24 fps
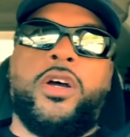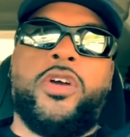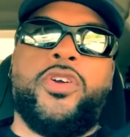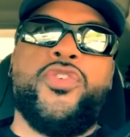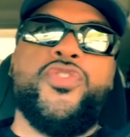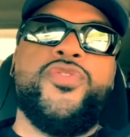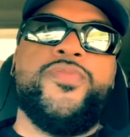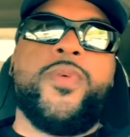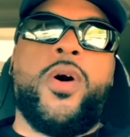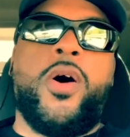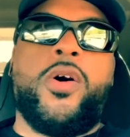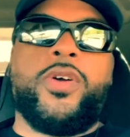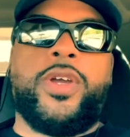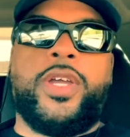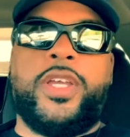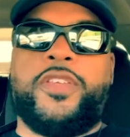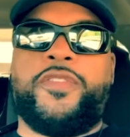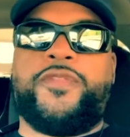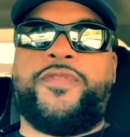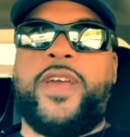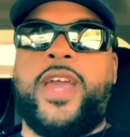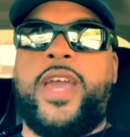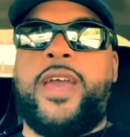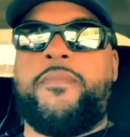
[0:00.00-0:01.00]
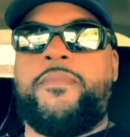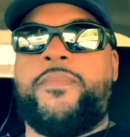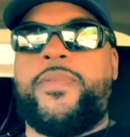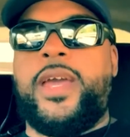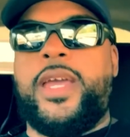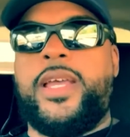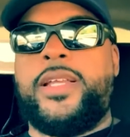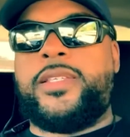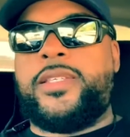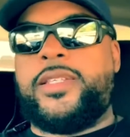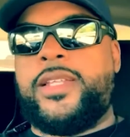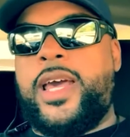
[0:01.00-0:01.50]
humongous fan
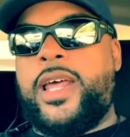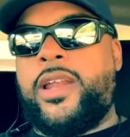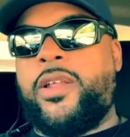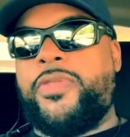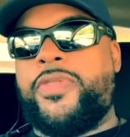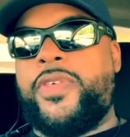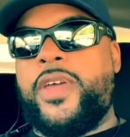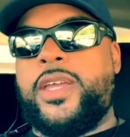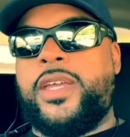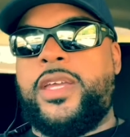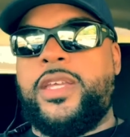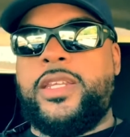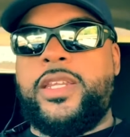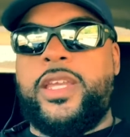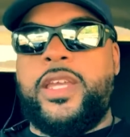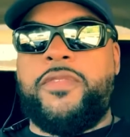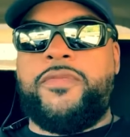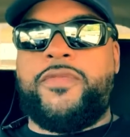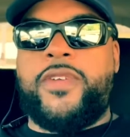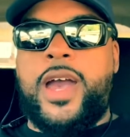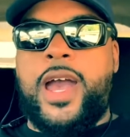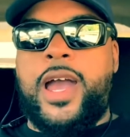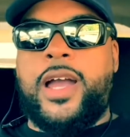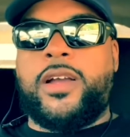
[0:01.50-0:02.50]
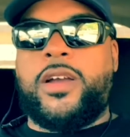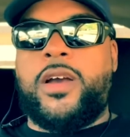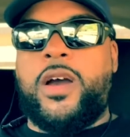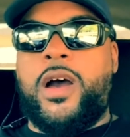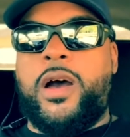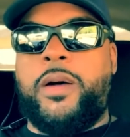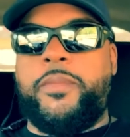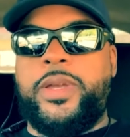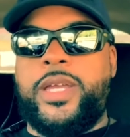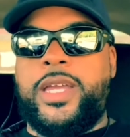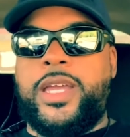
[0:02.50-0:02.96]
base, and I don't think he need Viacom.